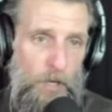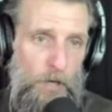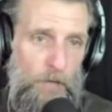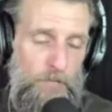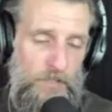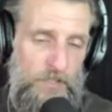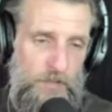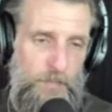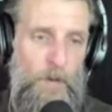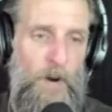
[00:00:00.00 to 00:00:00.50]

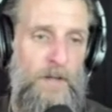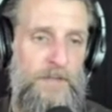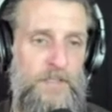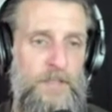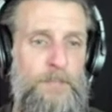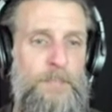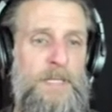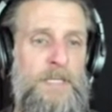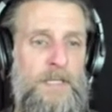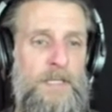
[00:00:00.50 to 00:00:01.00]

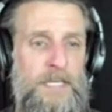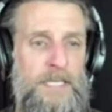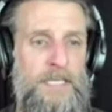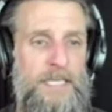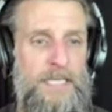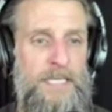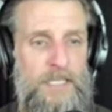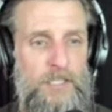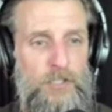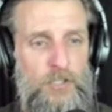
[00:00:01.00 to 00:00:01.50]
Responsibility
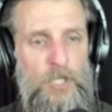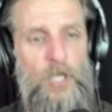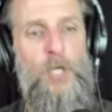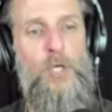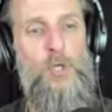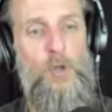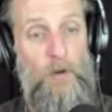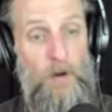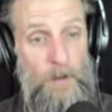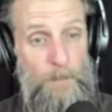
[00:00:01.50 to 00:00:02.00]
is
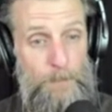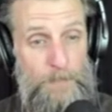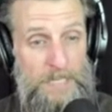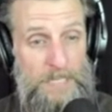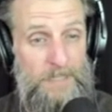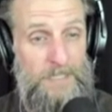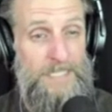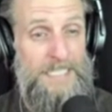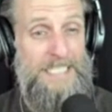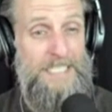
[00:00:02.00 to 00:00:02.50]
your
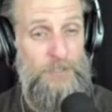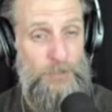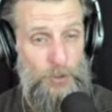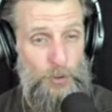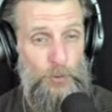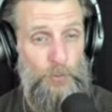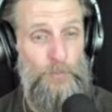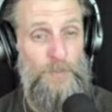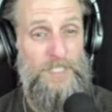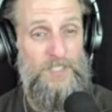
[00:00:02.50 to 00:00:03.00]
ability
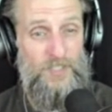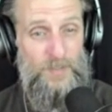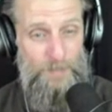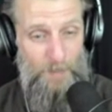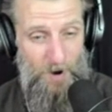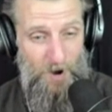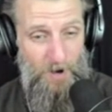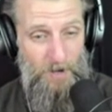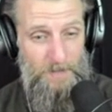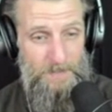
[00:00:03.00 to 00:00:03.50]
to
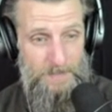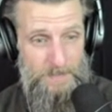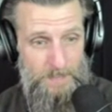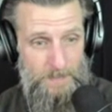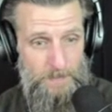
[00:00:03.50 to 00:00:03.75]
respond.